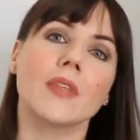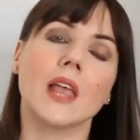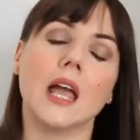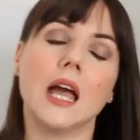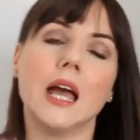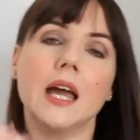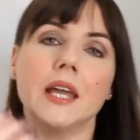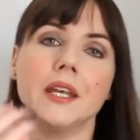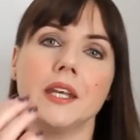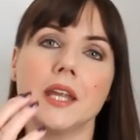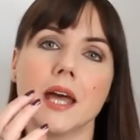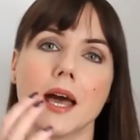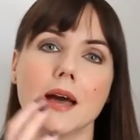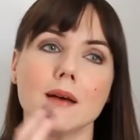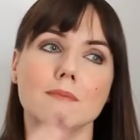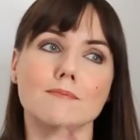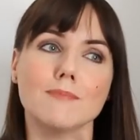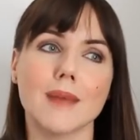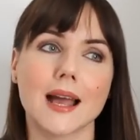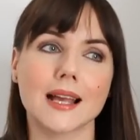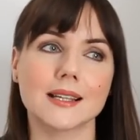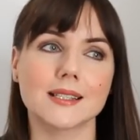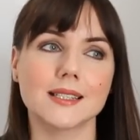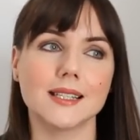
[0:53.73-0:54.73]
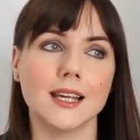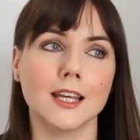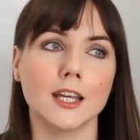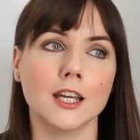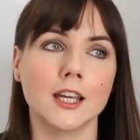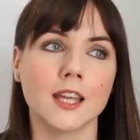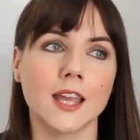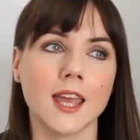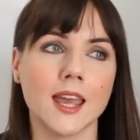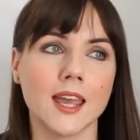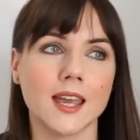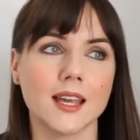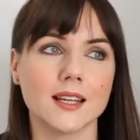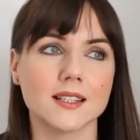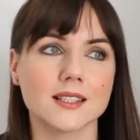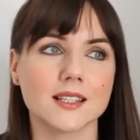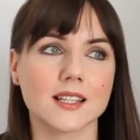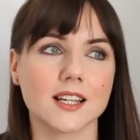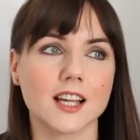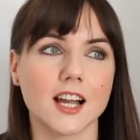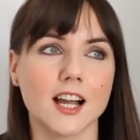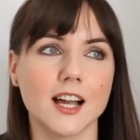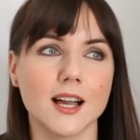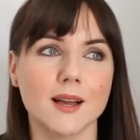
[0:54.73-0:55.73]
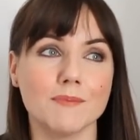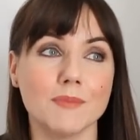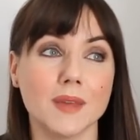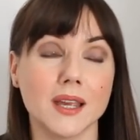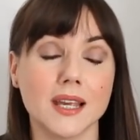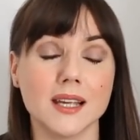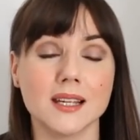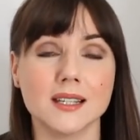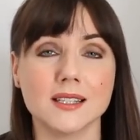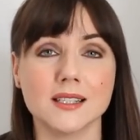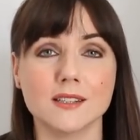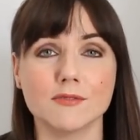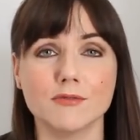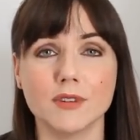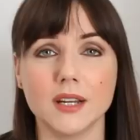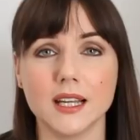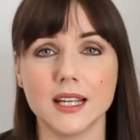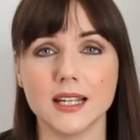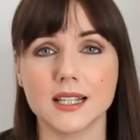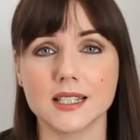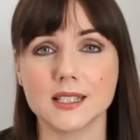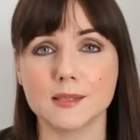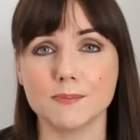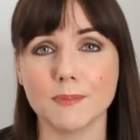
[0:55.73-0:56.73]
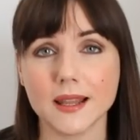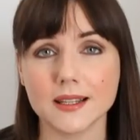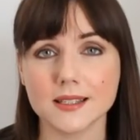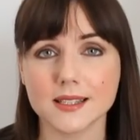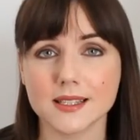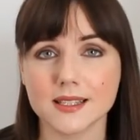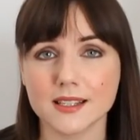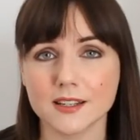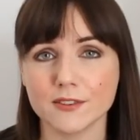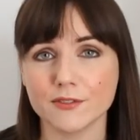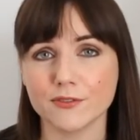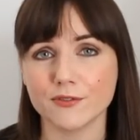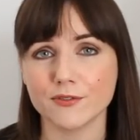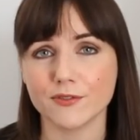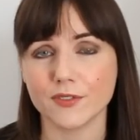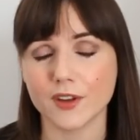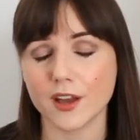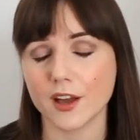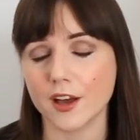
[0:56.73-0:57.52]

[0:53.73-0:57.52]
And amassing a kit is a really expensive